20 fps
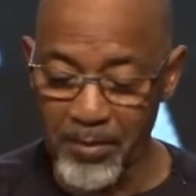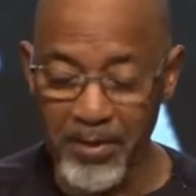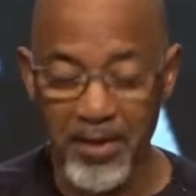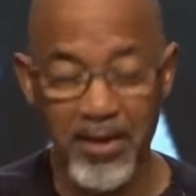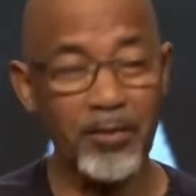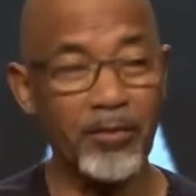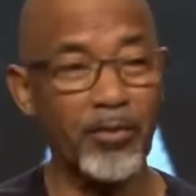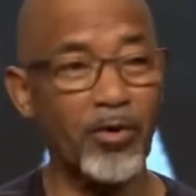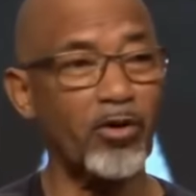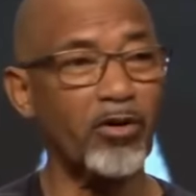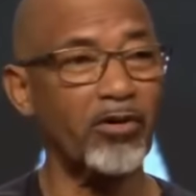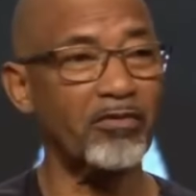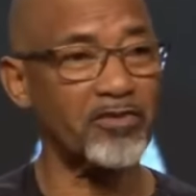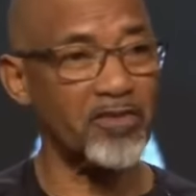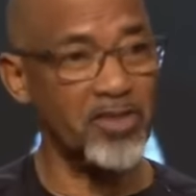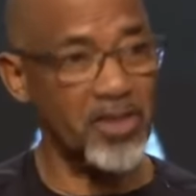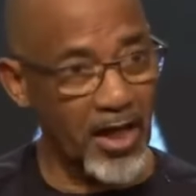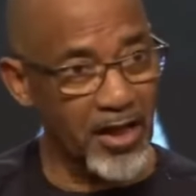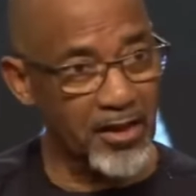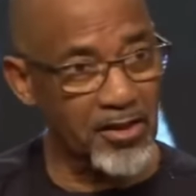I'm in the book of
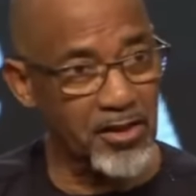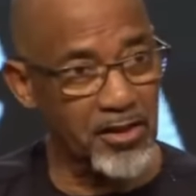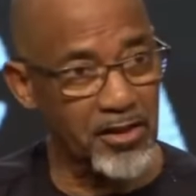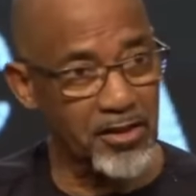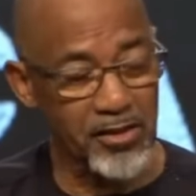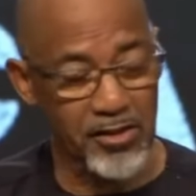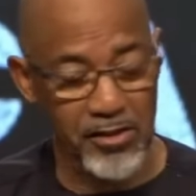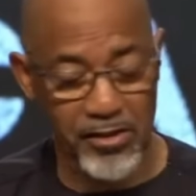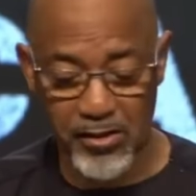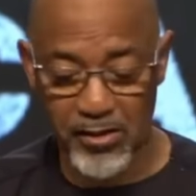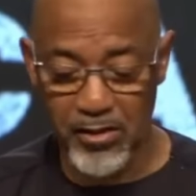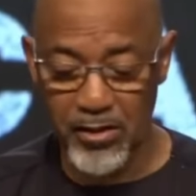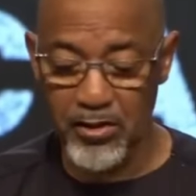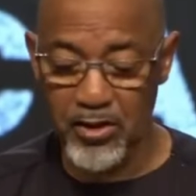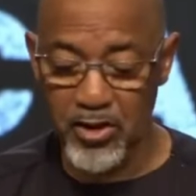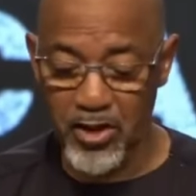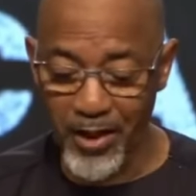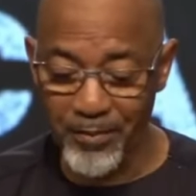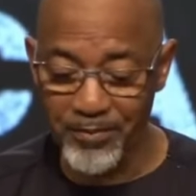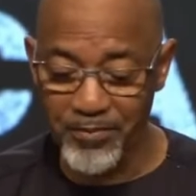Judges,
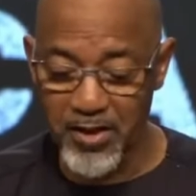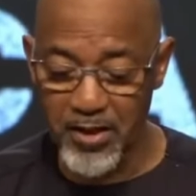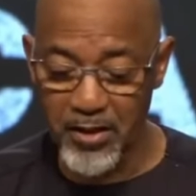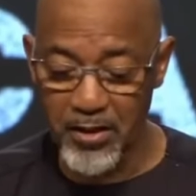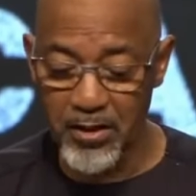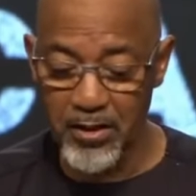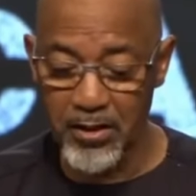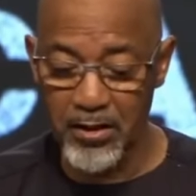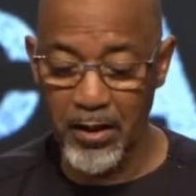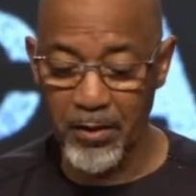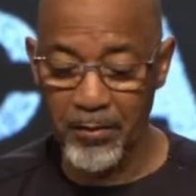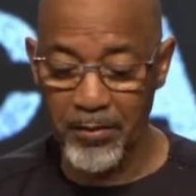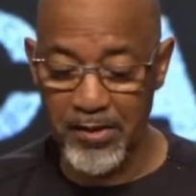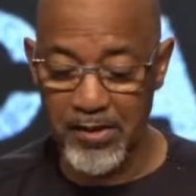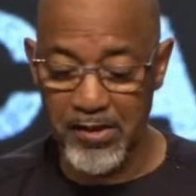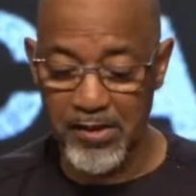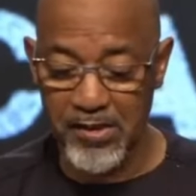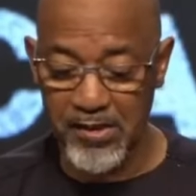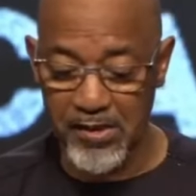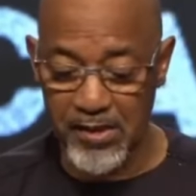chapter number
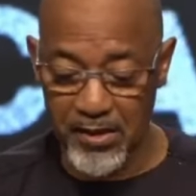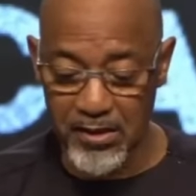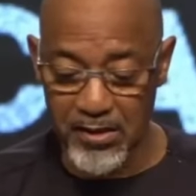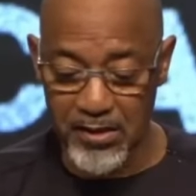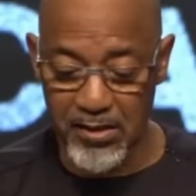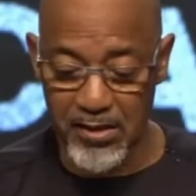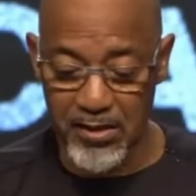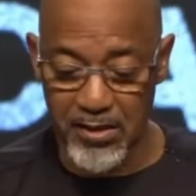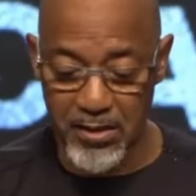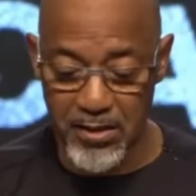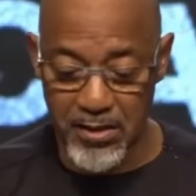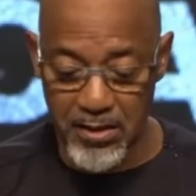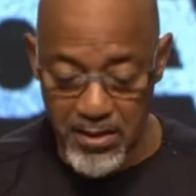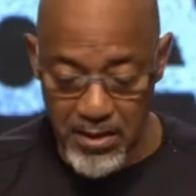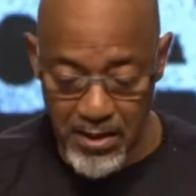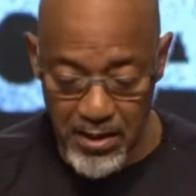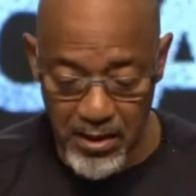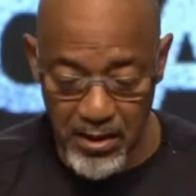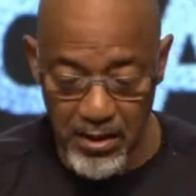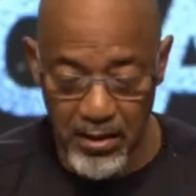
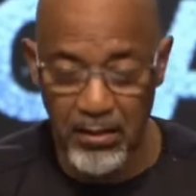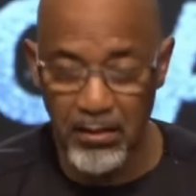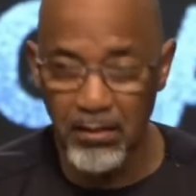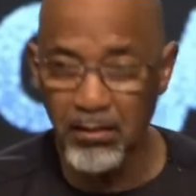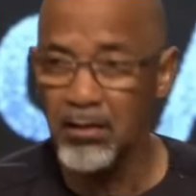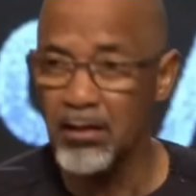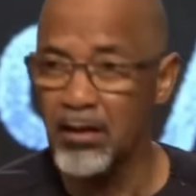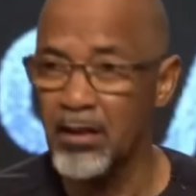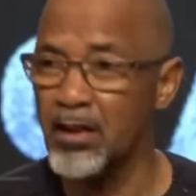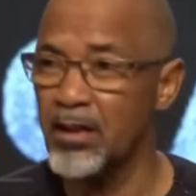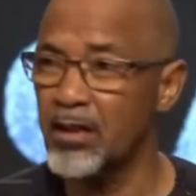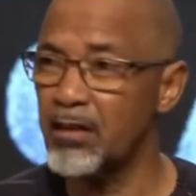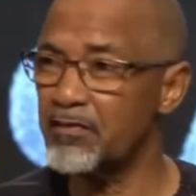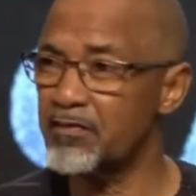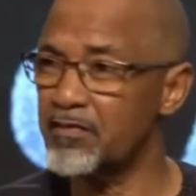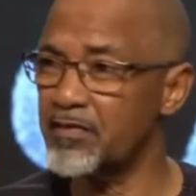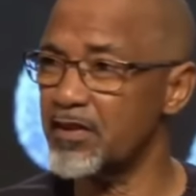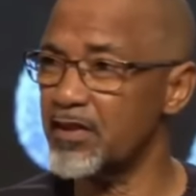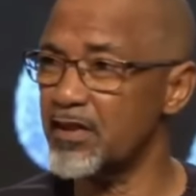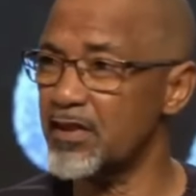16,
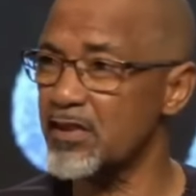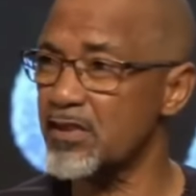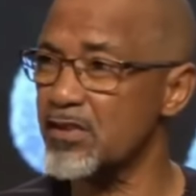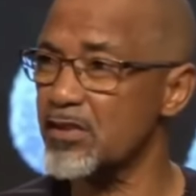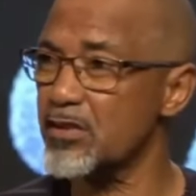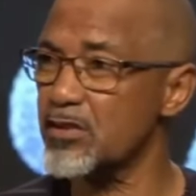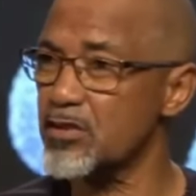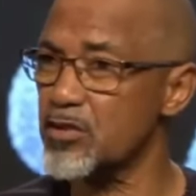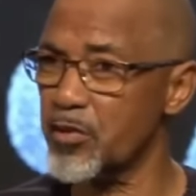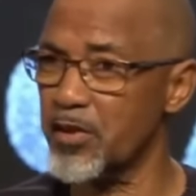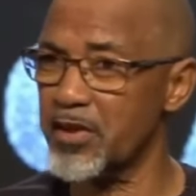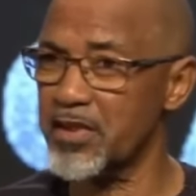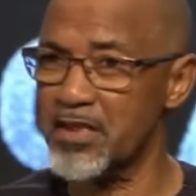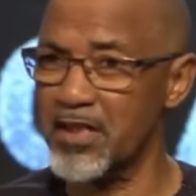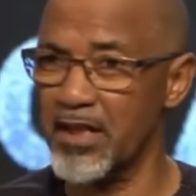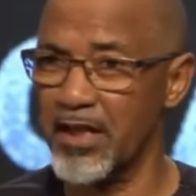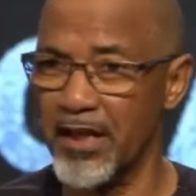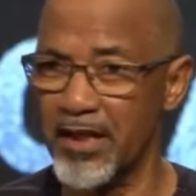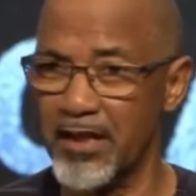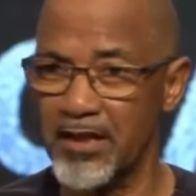verse
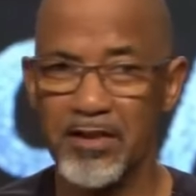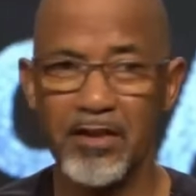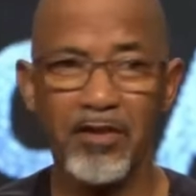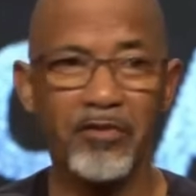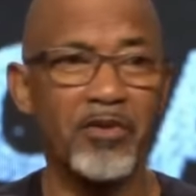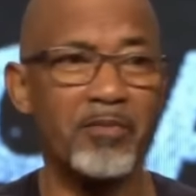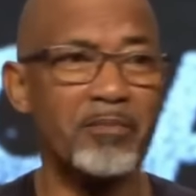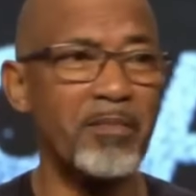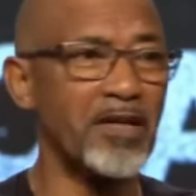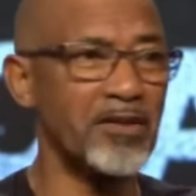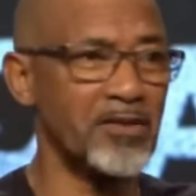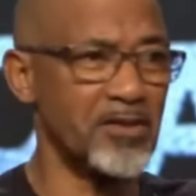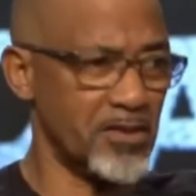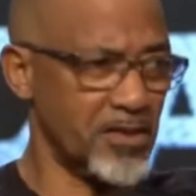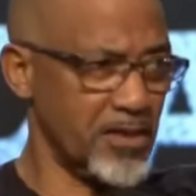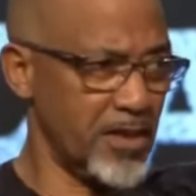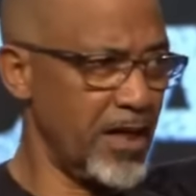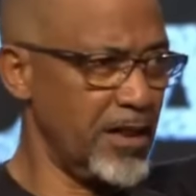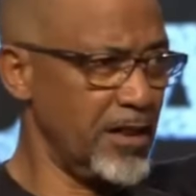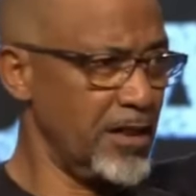28. Remain
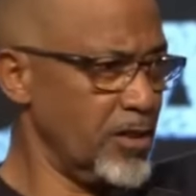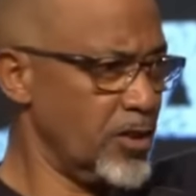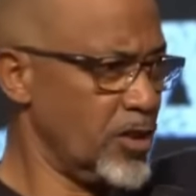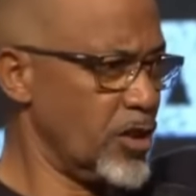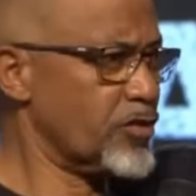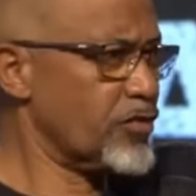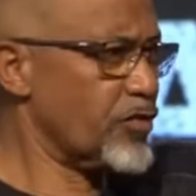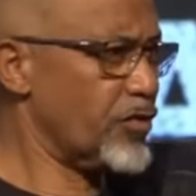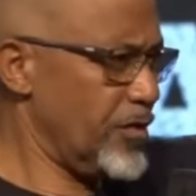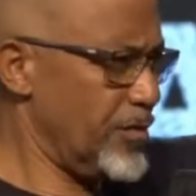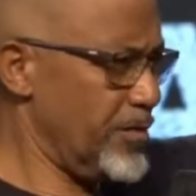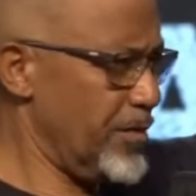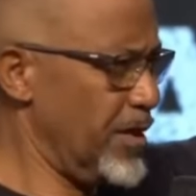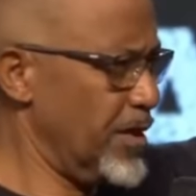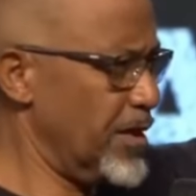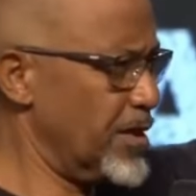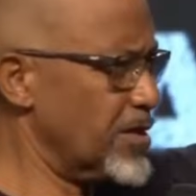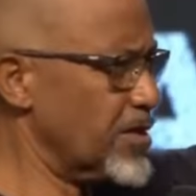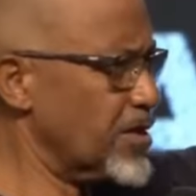standing just for a minute,